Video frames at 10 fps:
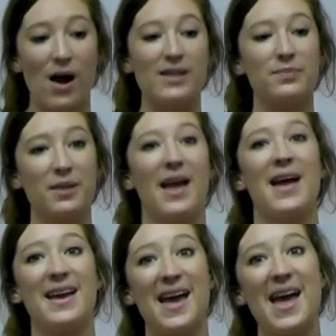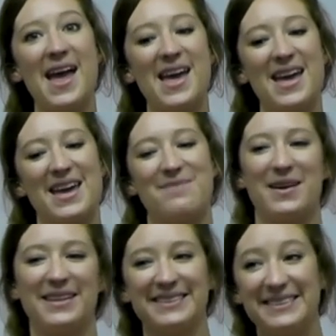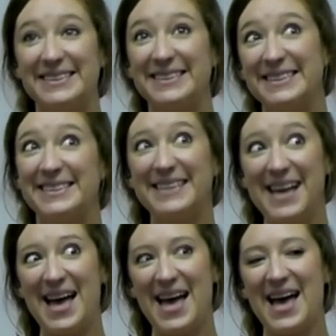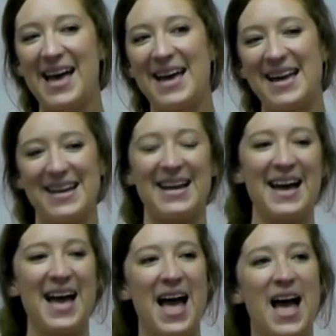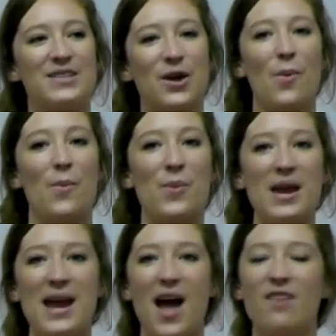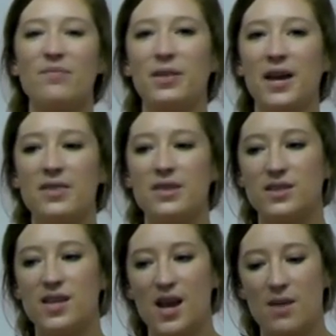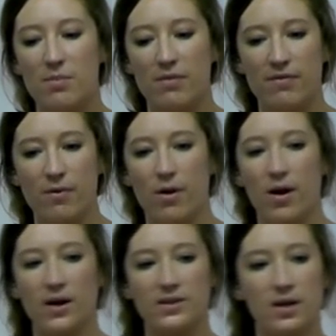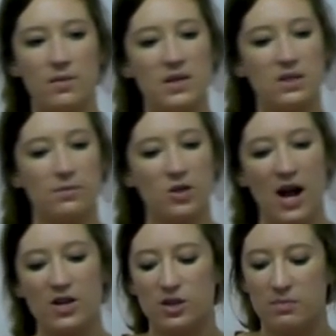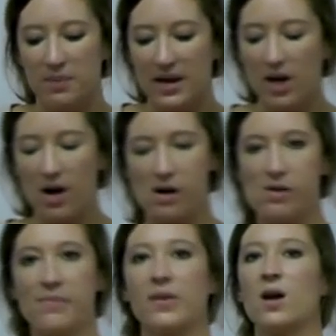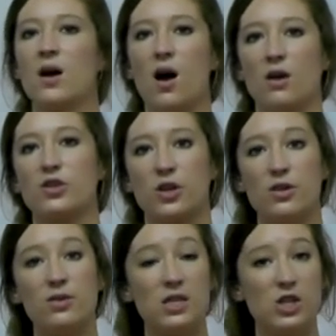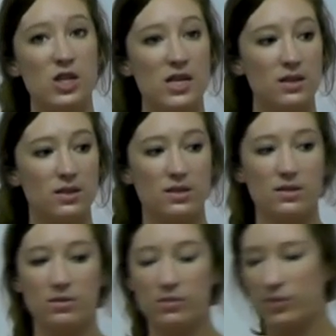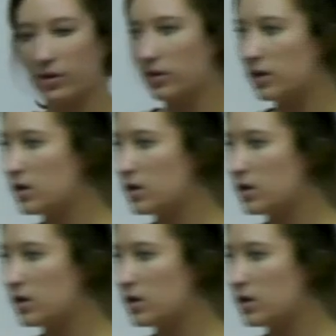want to play a game. Yay! Yay! So we have played this game before. It's going to be subtraction bingo. I'll show you the sheets we're going